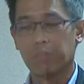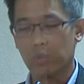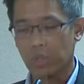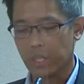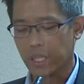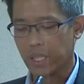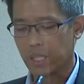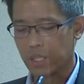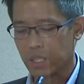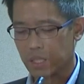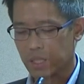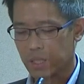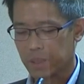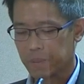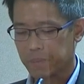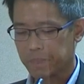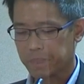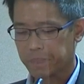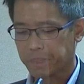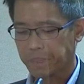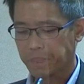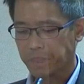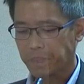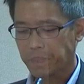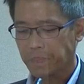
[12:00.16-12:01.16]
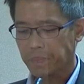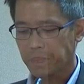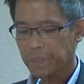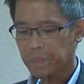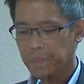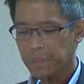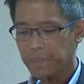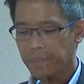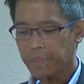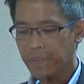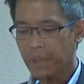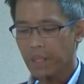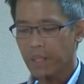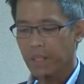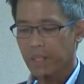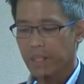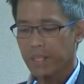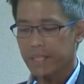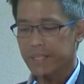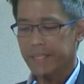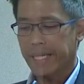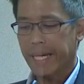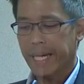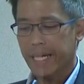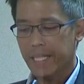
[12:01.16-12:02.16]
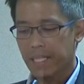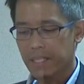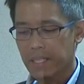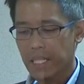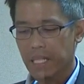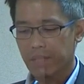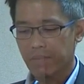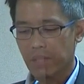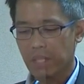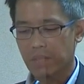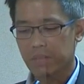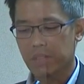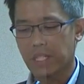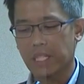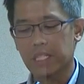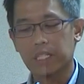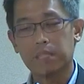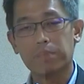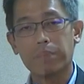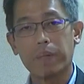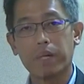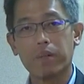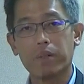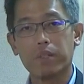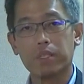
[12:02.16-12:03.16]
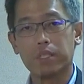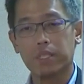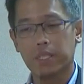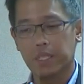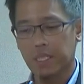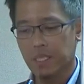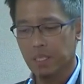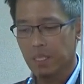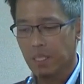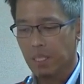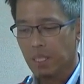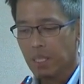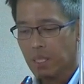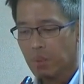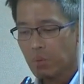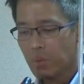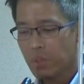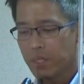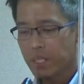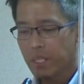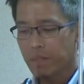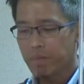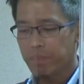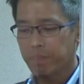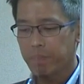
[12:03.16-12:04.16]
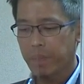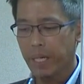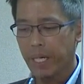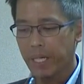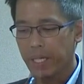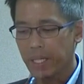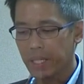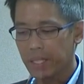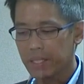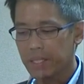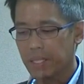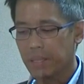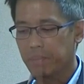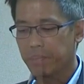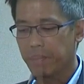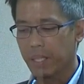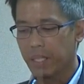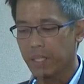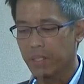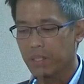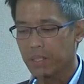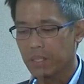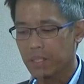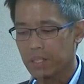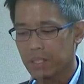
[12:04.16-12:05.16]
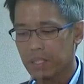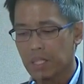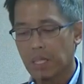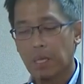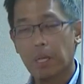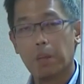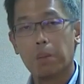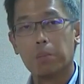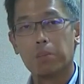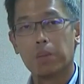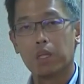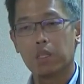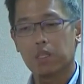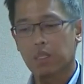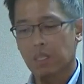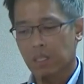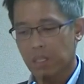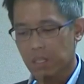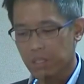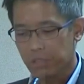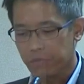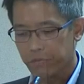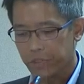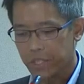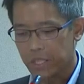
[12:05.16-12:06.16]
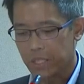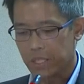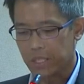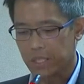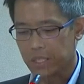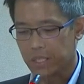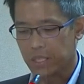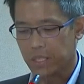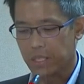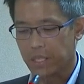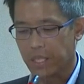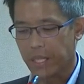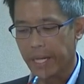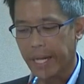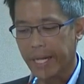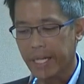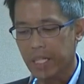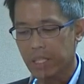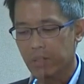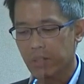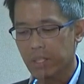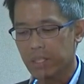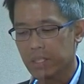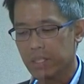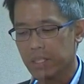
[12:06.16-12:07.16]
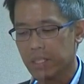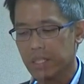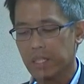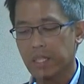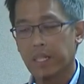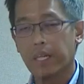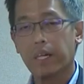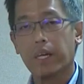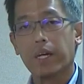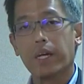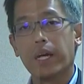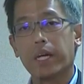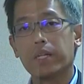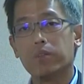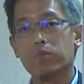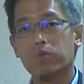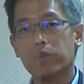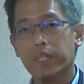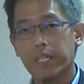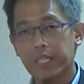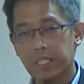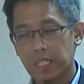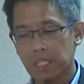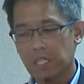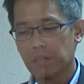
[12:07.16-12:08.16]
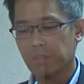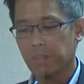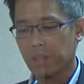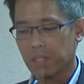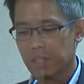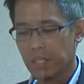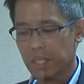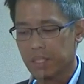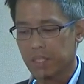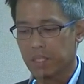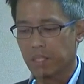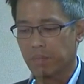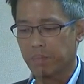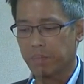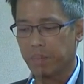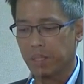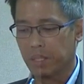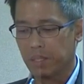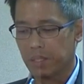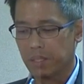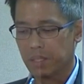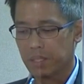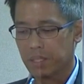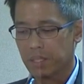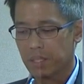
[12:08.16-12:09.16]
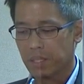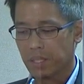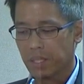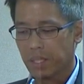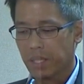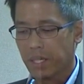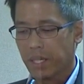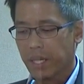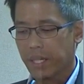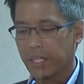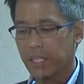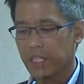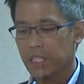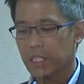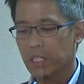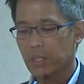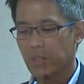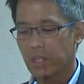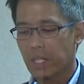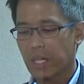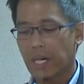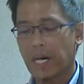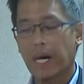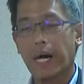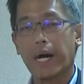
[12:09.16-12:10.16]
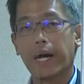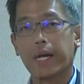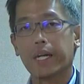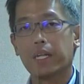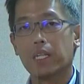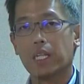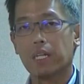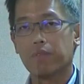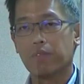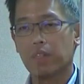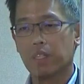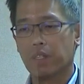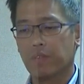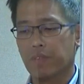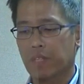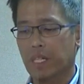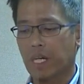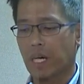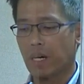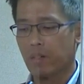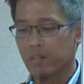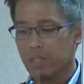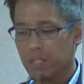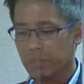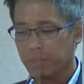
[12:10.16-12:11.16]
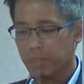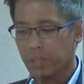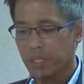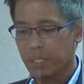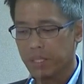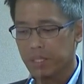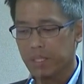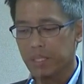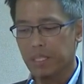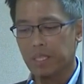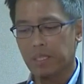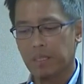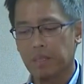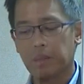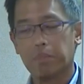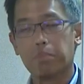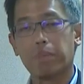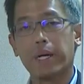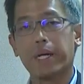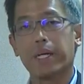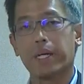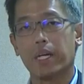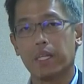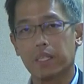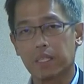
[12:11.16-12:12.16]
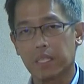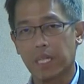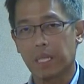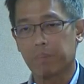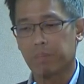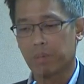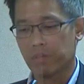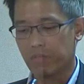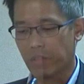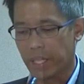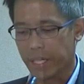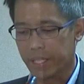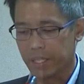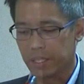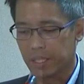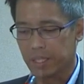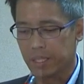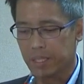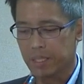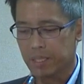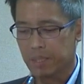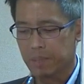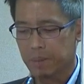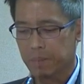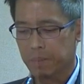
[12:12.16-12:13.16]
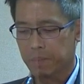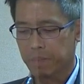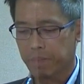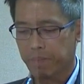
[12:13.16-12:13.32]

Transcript: MOH. This added level of transparency will give payers and patients more confidence in the accuracy and reasonableness of bills and ensure a higher level of accountability by healthcare providers.